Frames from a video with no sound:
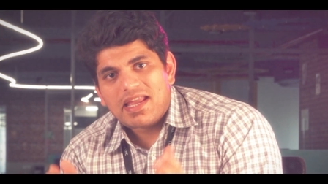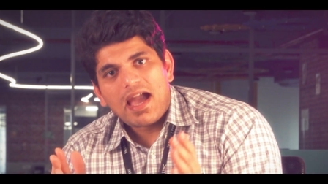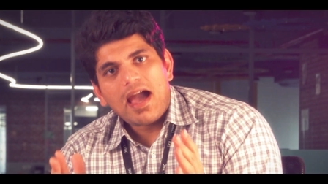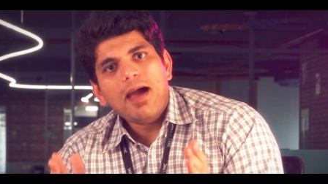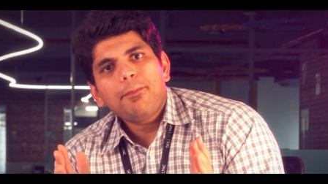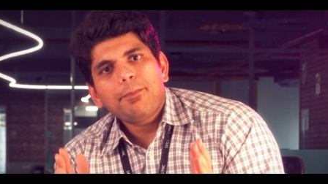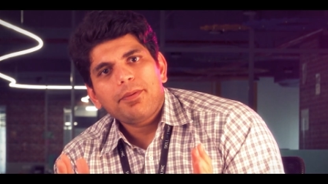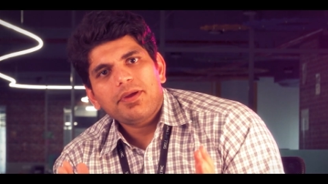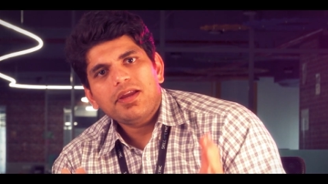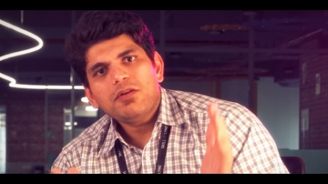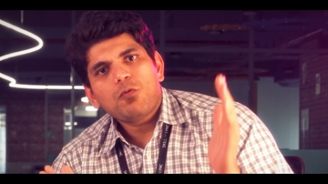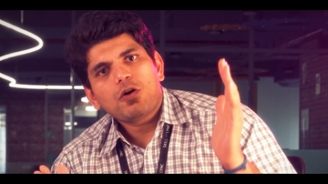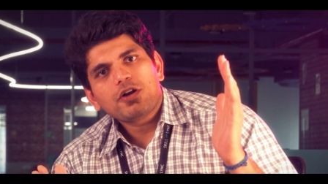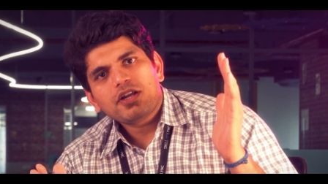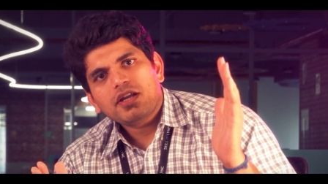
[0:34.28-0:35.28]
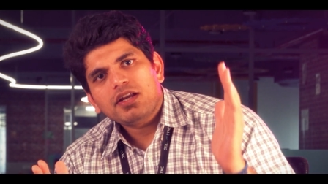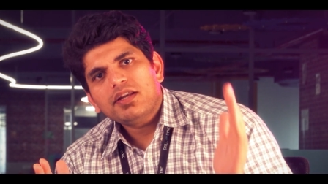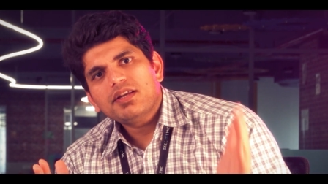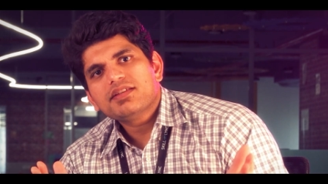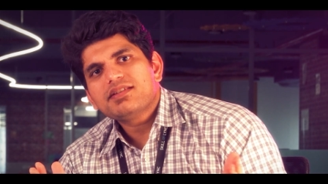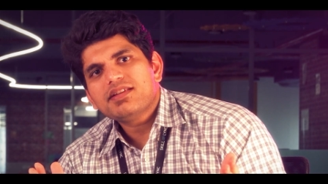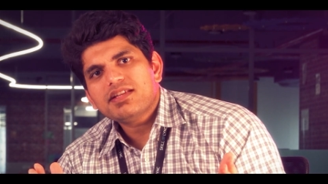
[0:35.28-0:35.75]
gap in what
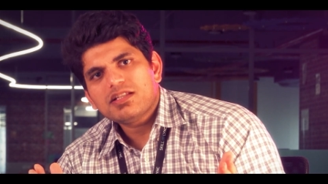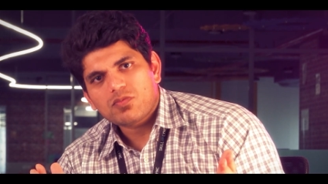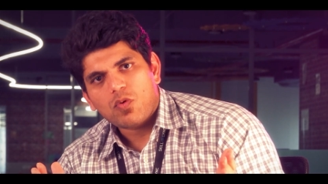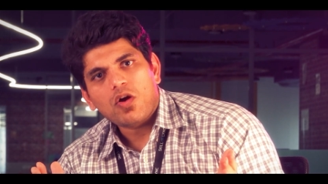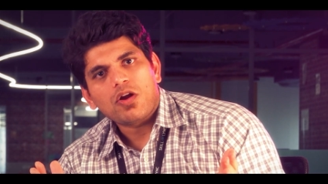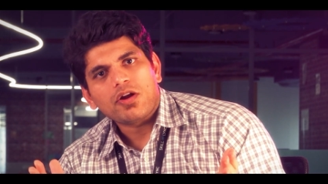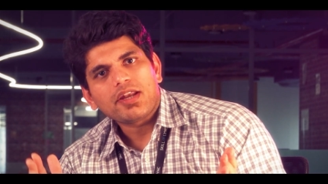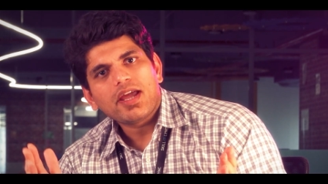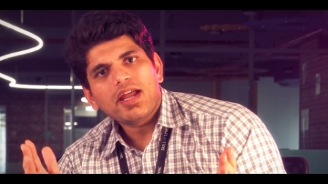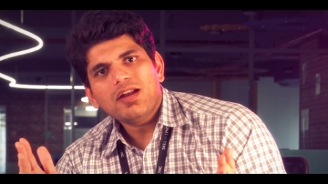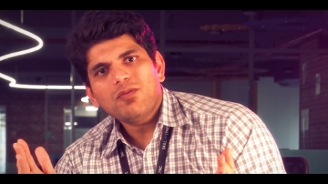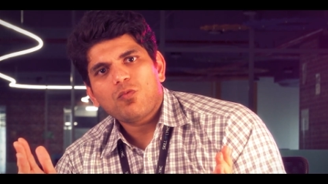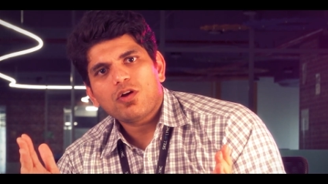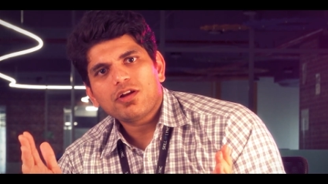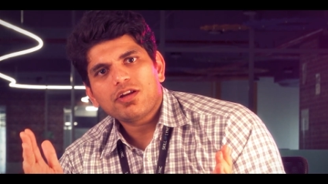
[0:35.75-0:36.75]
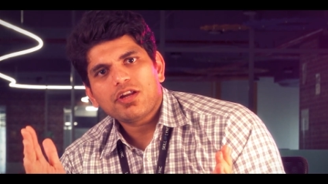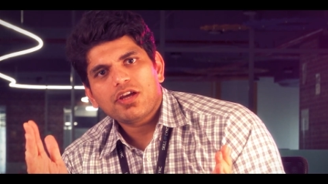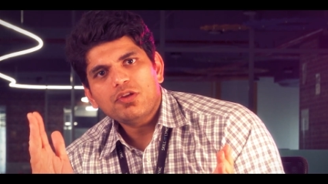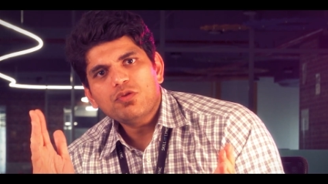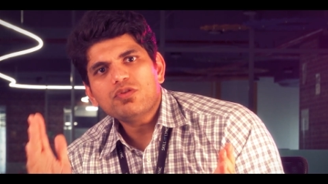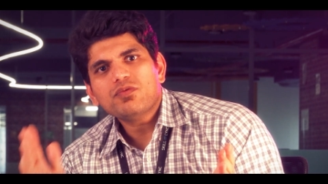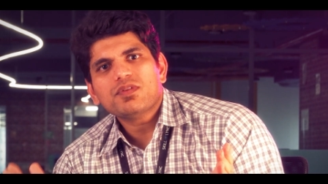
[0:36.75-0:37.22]
industries want and
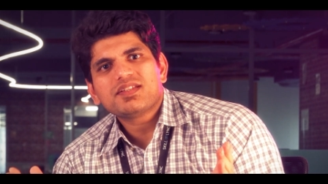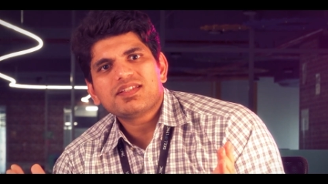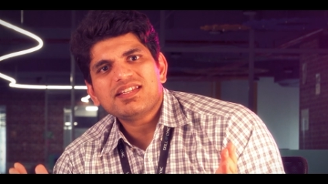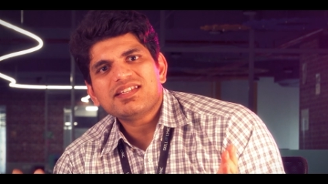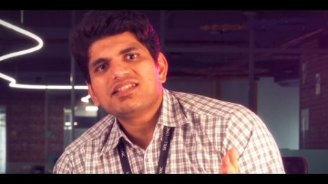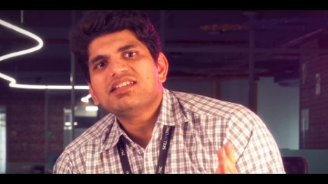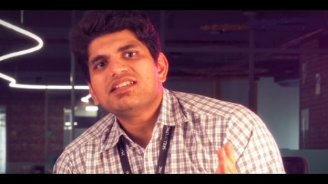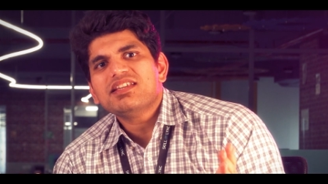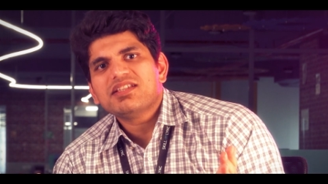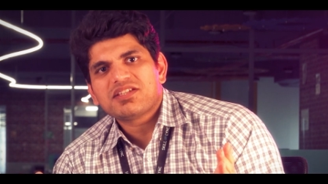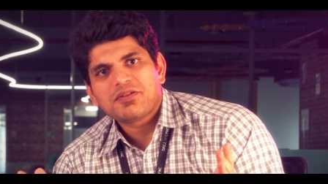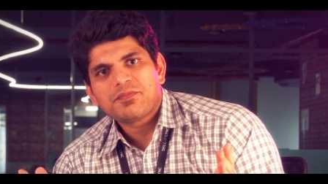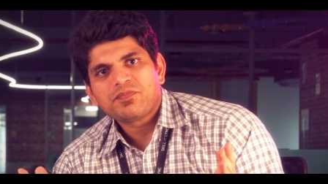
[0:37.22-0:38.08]
what universities teach.